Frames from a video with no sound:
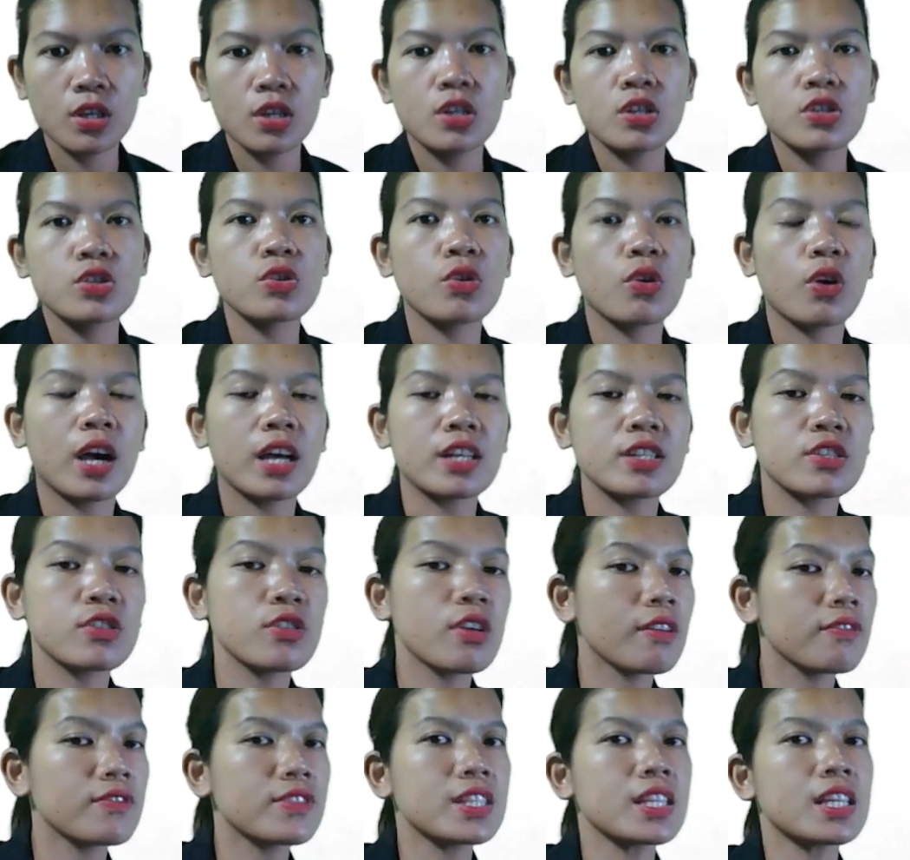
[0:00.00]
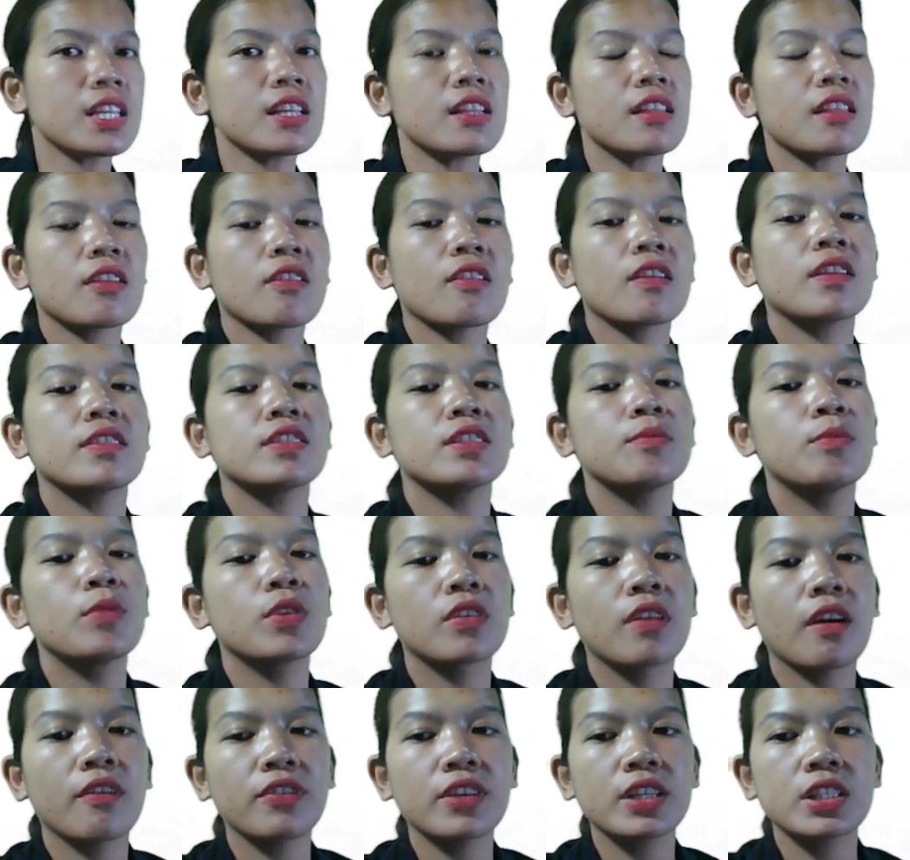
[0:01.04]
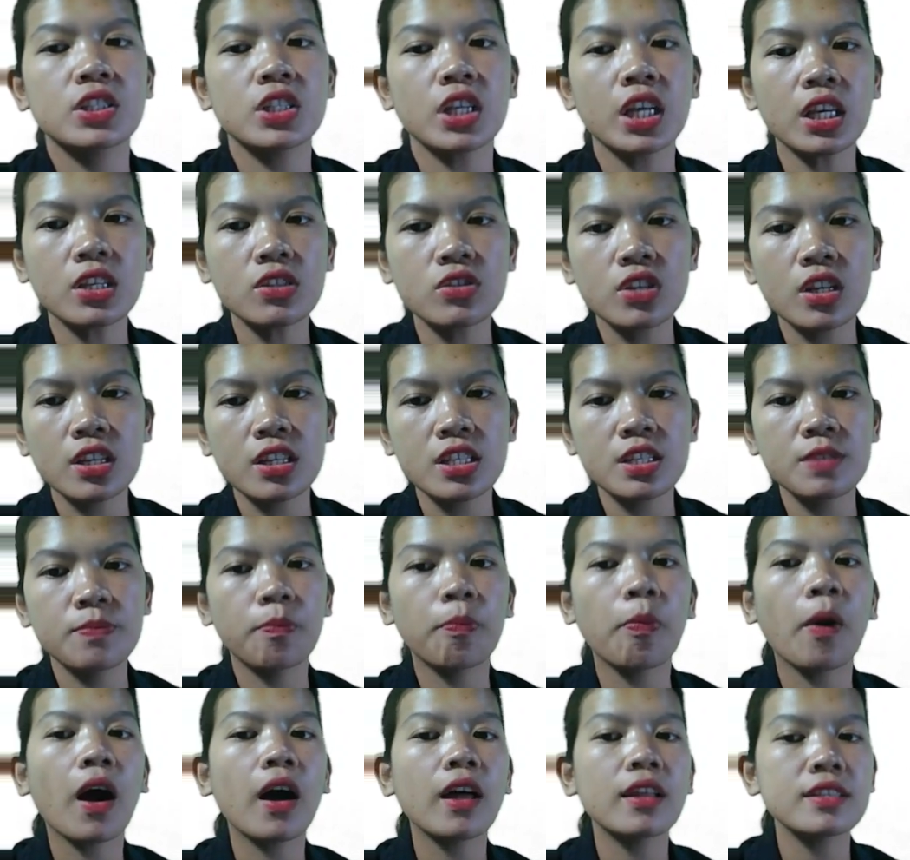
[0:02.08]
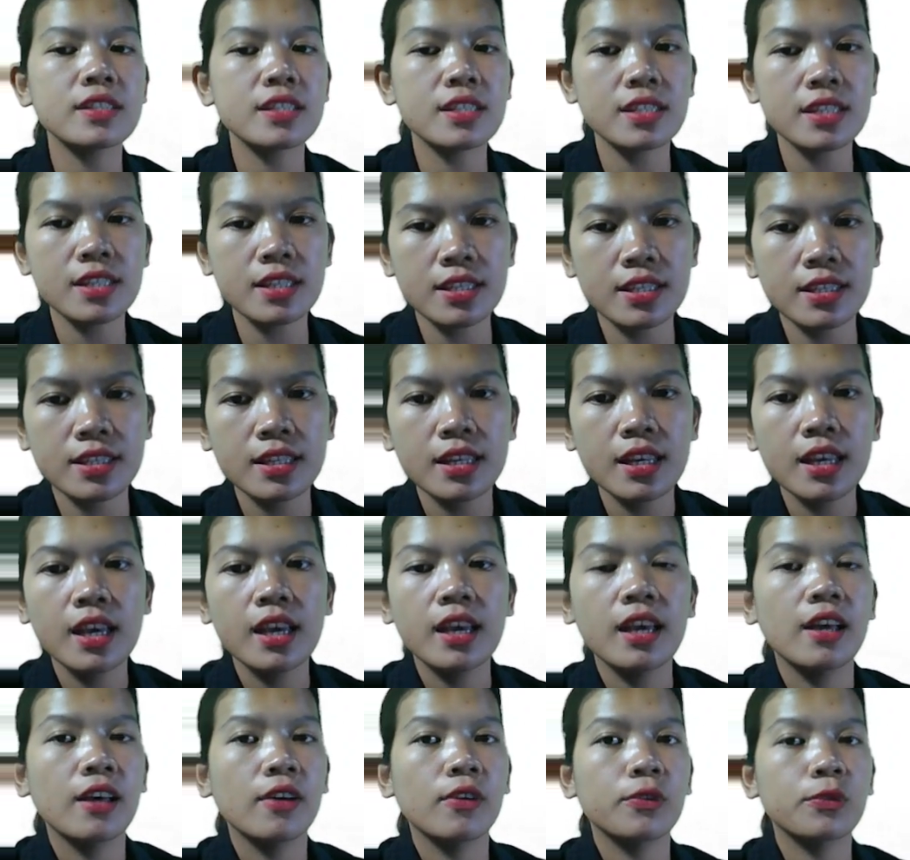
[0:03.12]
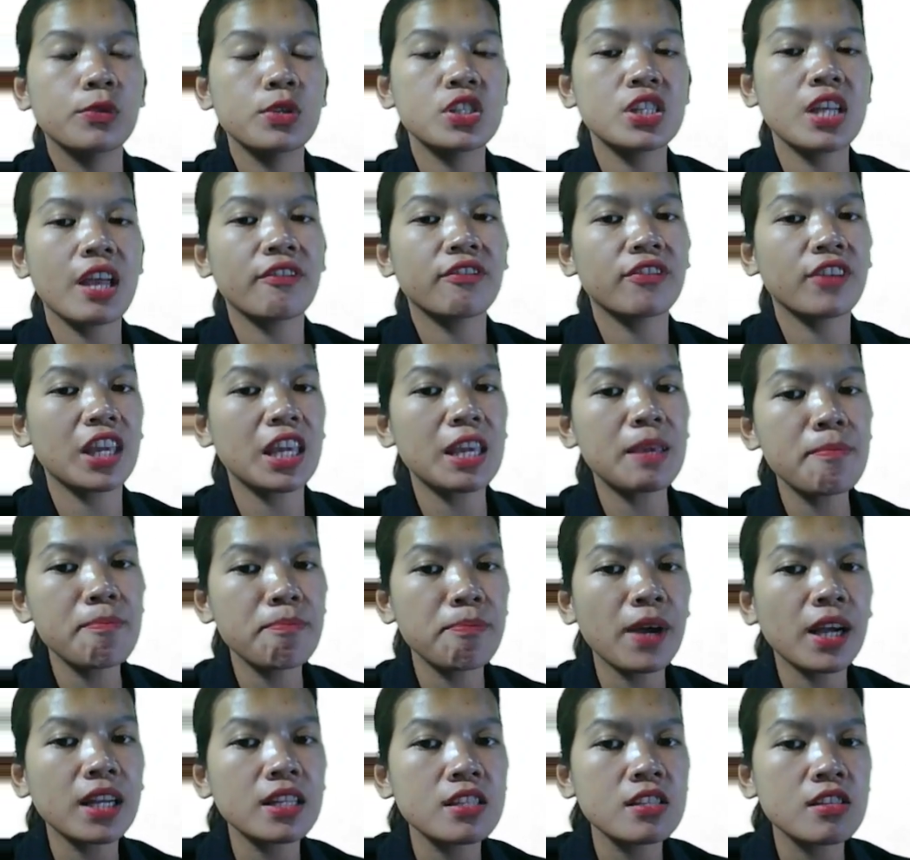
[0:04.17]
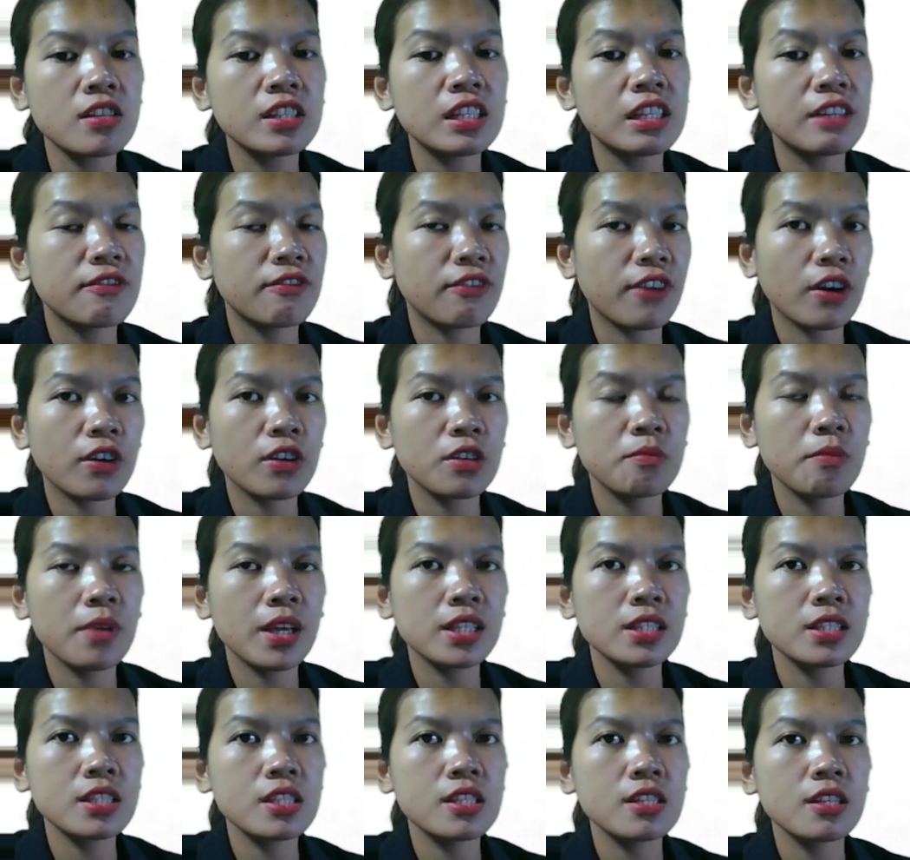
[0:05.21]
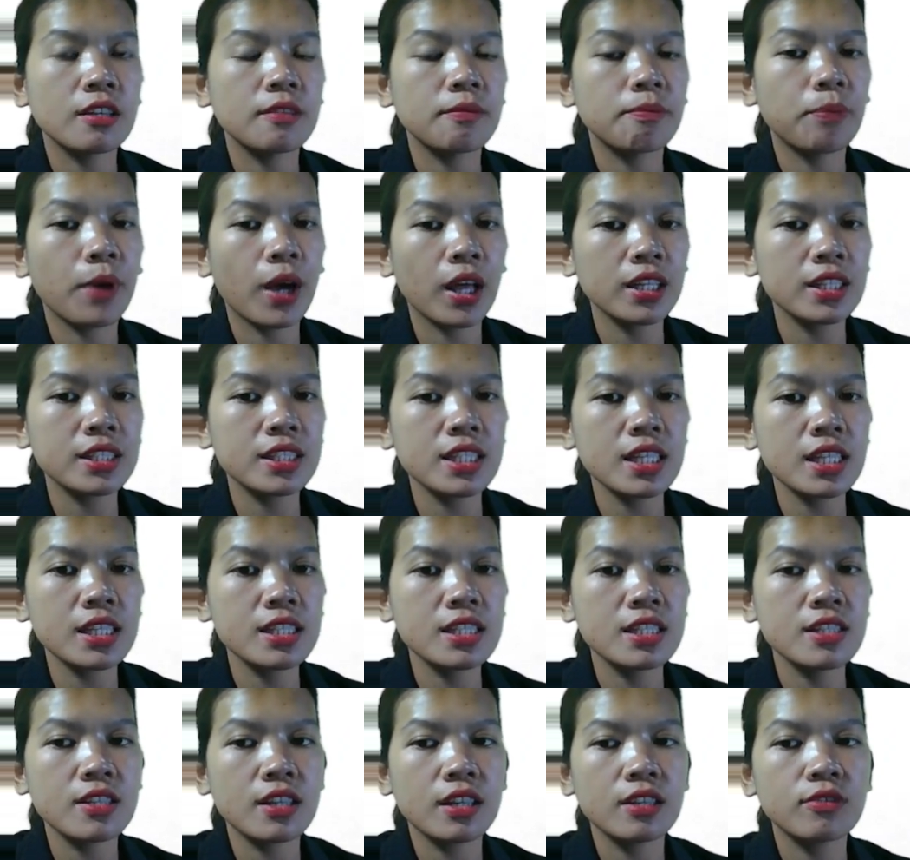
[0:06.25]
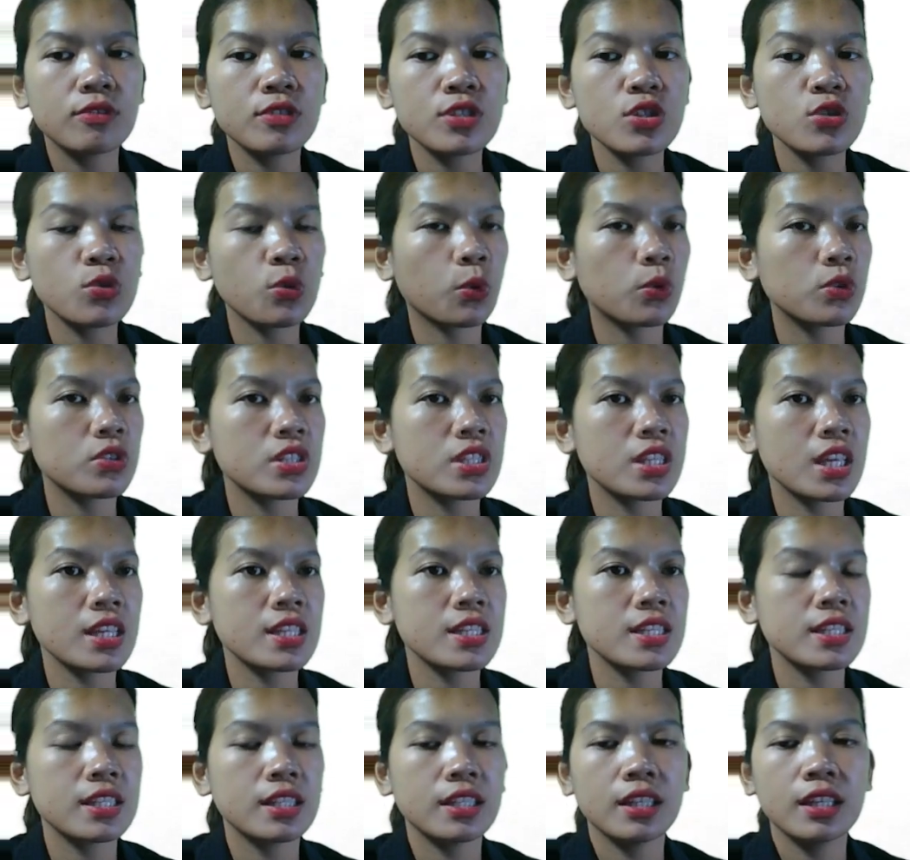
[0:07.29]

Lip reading: So as you have seen, there are demographic changes, policies which have impacts on environments, on politics and resources,